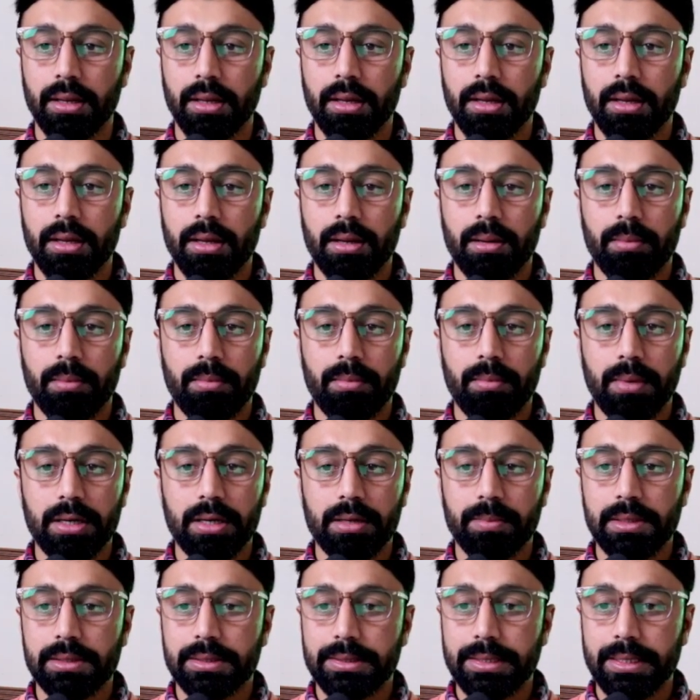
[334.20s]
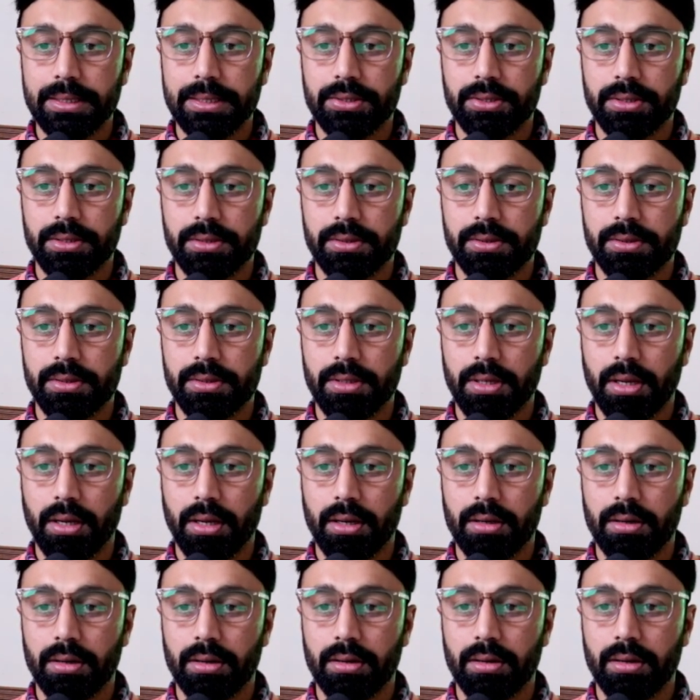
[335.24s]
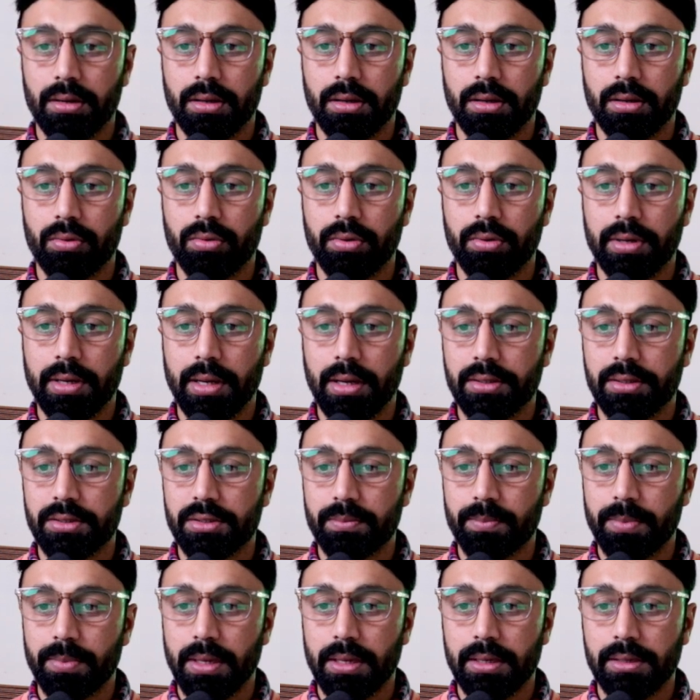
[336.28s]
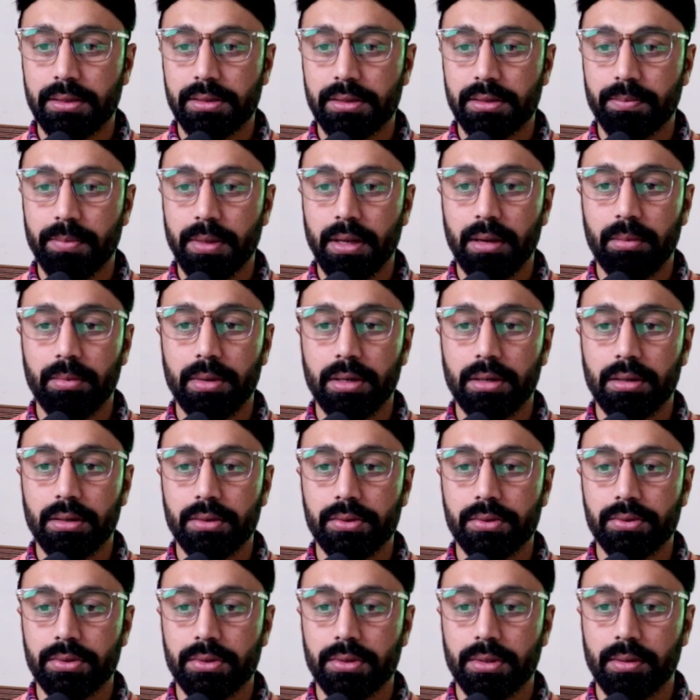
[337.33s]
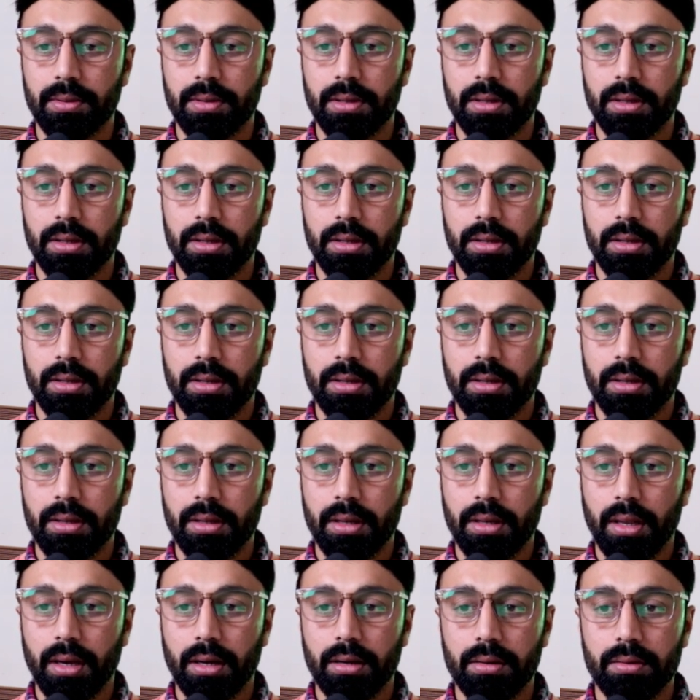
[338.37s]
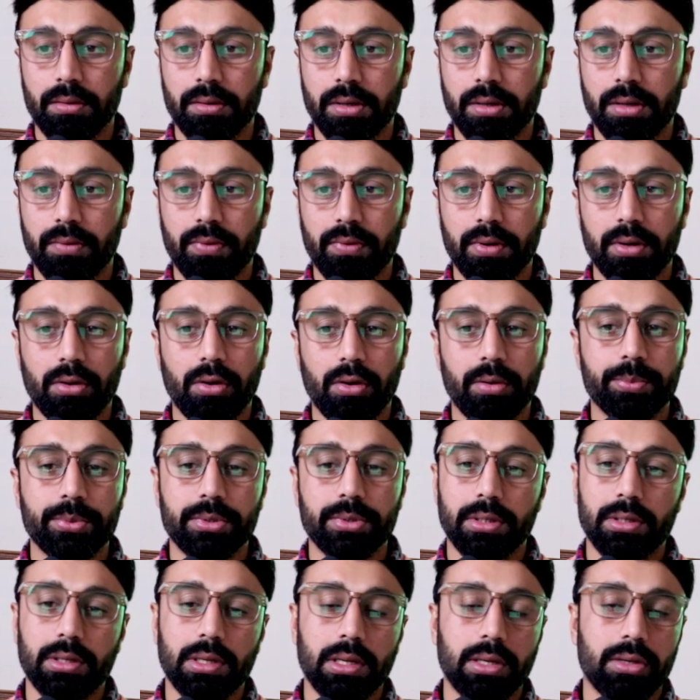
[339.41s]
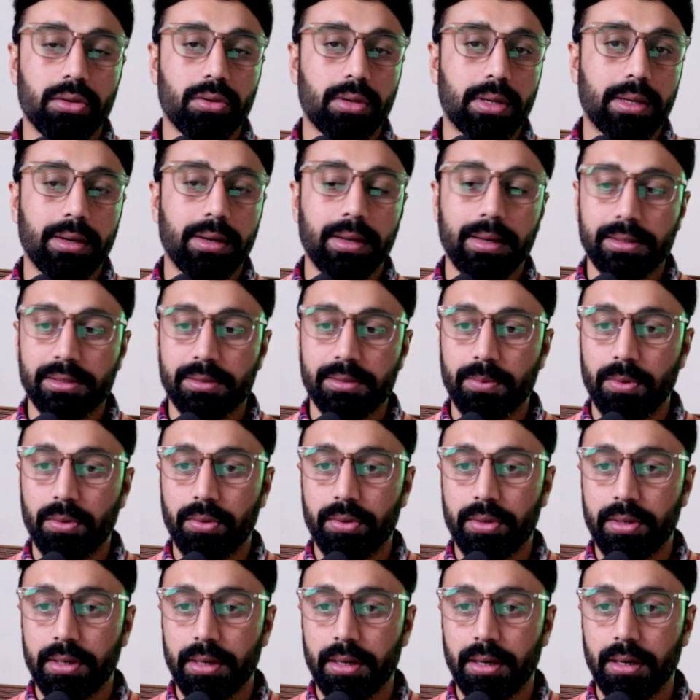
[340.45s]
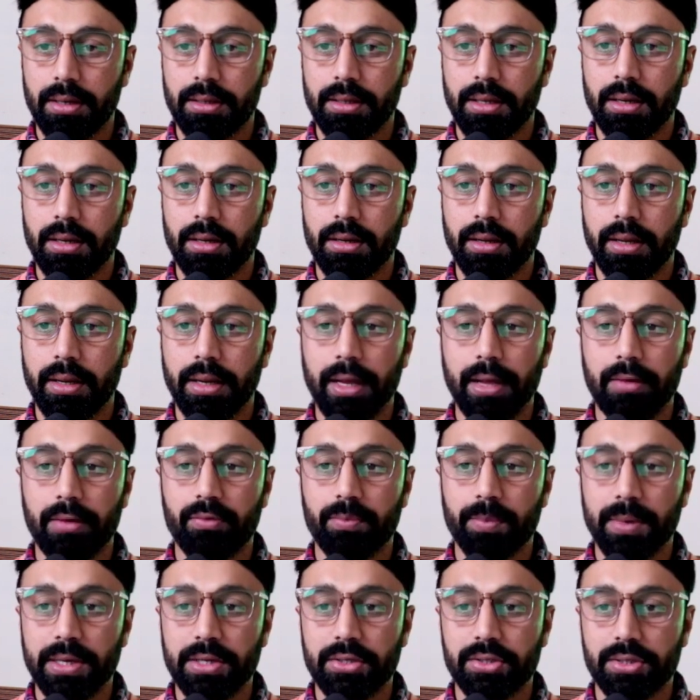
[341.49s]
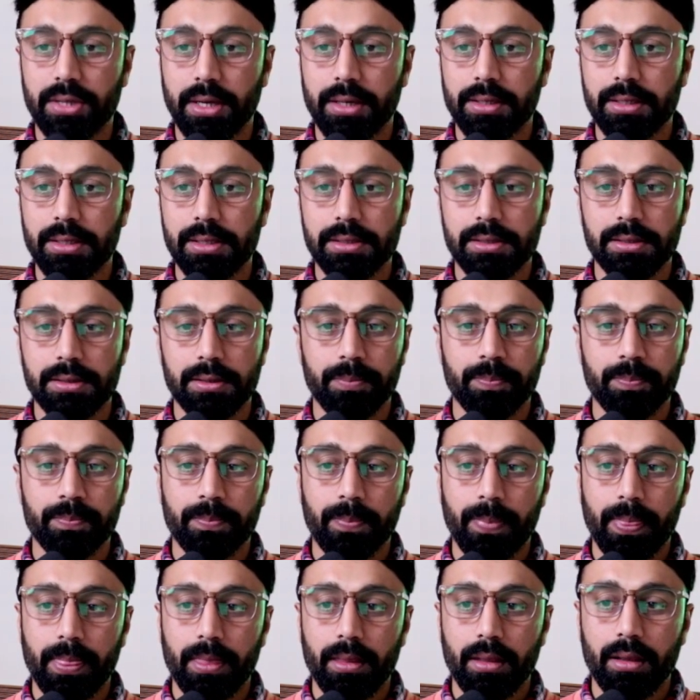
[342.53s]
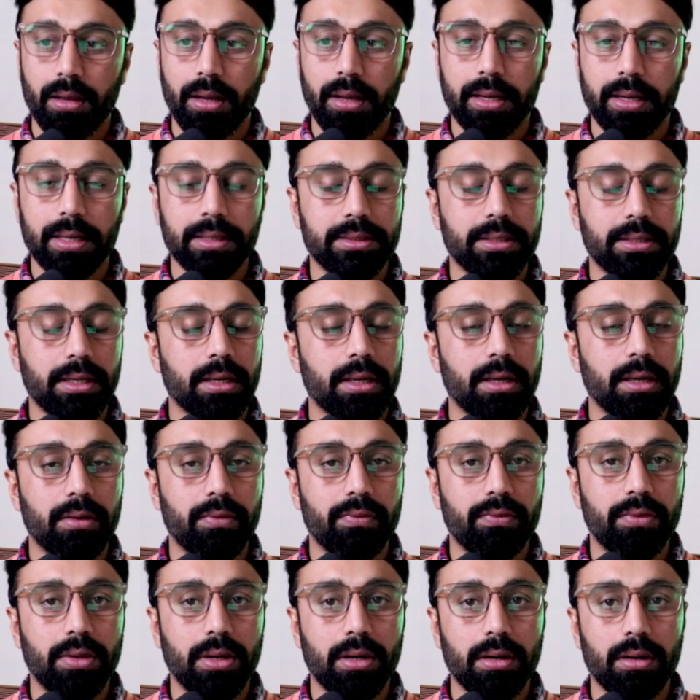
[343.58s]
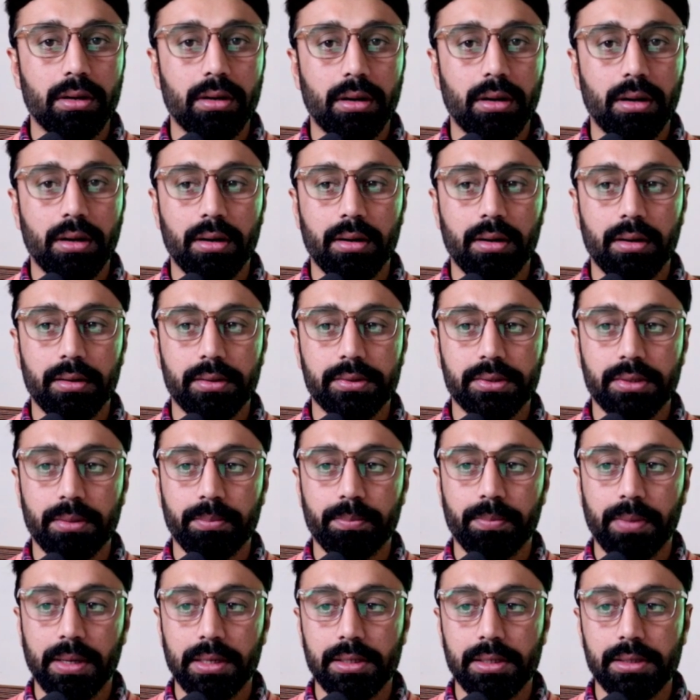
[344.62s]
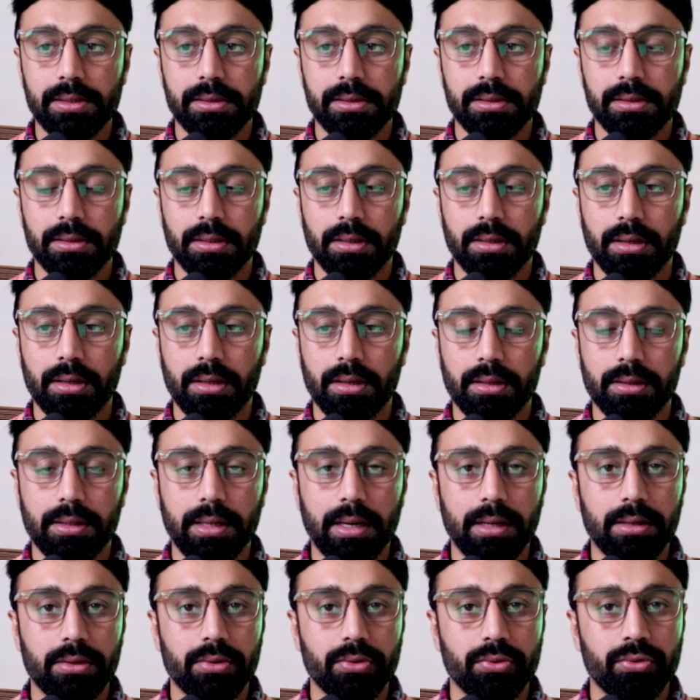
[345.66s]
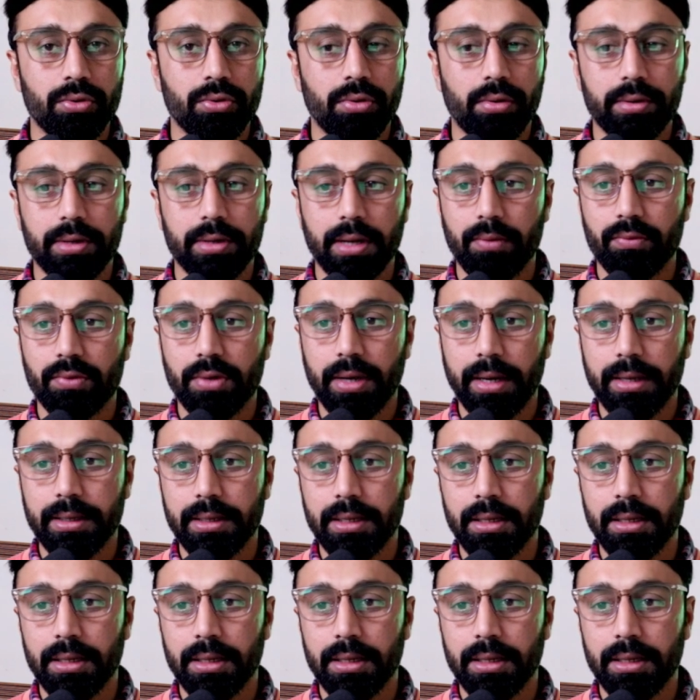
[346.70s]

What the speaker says: multiple slashes, and contain space, parameters, and different option you can explore. And then I have page titles. I can check if there are some pages that do not have title.